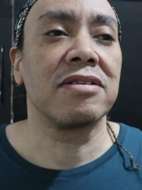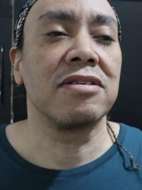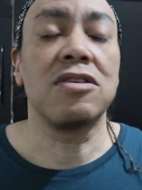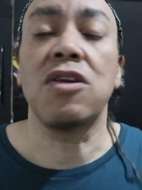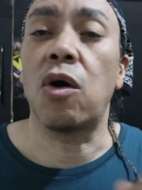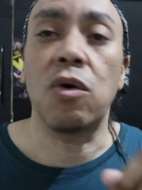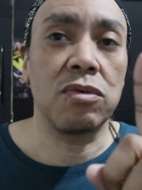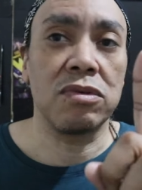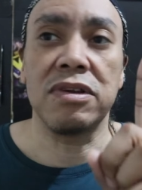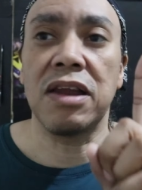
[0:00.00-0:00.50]

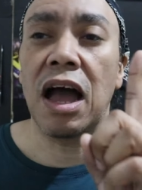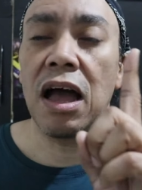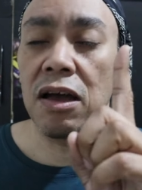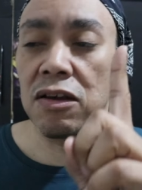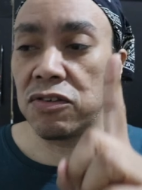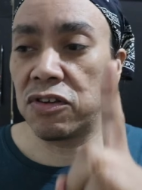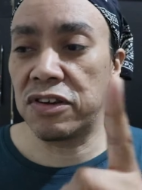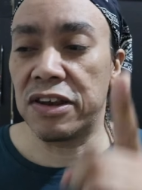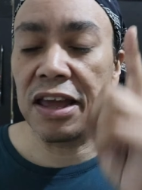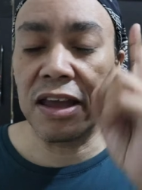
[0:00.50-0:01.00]
No, not
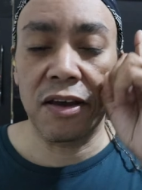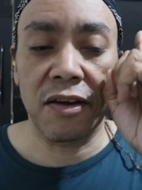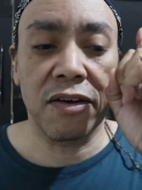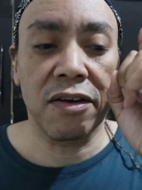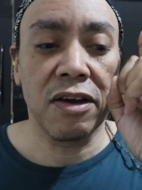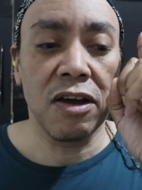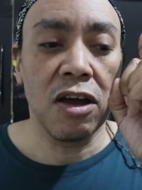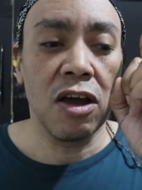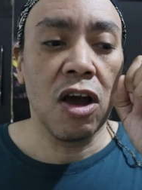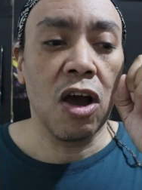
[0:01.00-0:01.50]

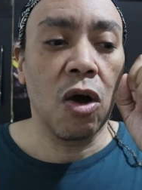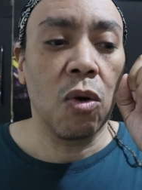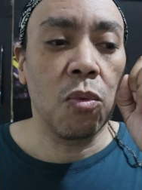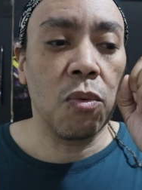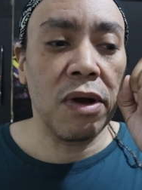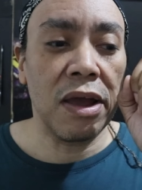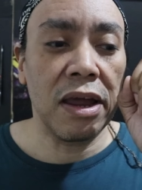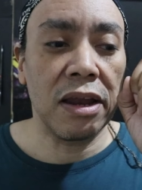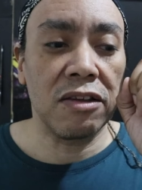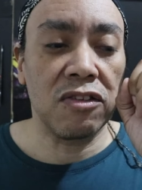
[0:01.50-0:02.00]
Undertaker.
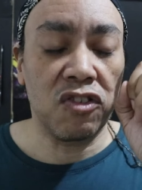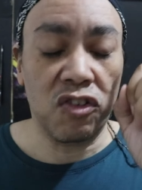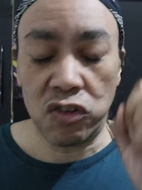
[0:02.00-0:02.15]
With